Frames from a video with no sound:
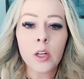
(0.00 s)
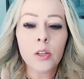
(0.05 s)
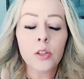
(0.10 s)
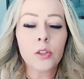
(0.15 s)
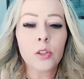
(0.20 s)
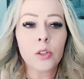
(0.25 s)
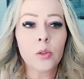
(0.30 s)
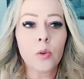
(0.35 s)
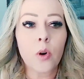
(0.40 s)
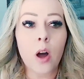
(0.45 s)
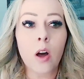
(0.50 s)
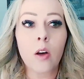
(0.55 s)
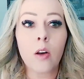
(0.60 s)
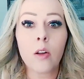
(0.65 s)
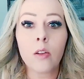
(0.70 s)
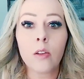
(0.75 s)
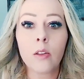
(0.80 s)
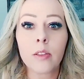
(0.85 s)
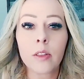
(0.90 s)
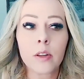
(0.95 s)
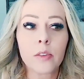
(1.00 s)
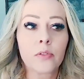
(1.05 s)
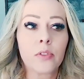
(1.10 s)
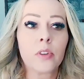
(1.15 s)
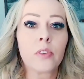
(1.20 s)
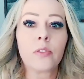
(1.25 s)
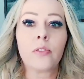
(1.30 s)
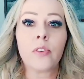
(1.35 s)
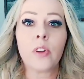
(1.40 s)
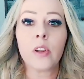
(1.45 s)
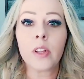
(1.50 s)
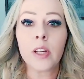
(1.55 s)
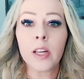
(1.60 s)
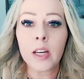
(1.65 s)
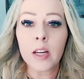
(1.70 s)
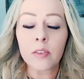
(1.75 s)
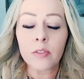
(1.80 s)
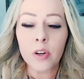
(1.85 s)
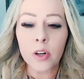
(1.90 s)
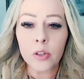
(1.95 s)
do all the
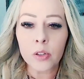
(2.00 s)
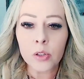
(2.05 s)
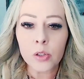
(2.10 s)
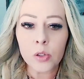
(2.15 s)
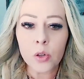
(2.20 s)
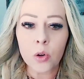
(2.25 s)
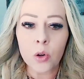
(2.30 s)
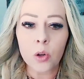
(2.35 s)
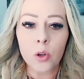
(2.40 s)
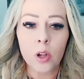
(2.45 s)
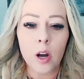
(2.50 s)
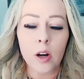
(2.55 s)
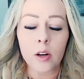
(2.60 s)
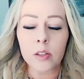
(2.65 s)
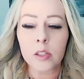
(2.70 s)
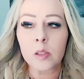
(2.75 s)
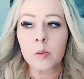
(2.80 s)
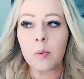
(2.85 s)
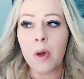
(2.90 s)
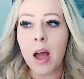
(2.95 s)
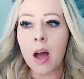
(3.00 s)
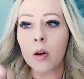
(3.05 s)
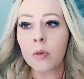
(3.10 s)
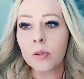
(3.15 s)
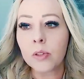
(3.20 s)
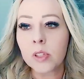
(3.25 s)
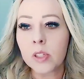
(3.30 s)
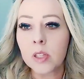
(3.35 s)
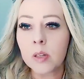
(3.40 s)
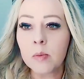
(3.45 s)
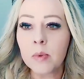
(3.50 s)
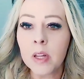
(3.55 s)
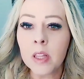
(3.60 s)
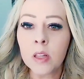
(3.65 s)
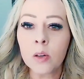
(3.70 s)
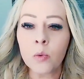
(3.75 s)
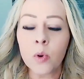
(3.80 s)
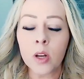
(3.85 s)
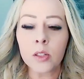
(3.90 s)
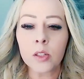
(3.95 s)
fulfilling of our soul, our spouse to be
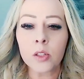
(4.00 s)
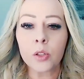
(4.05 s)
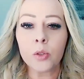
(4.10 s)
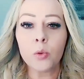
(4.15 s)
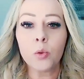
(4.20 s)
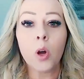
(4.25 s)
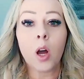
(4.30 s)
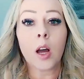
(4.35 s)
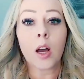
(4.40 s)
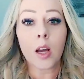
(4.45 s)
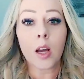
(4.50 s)
the one to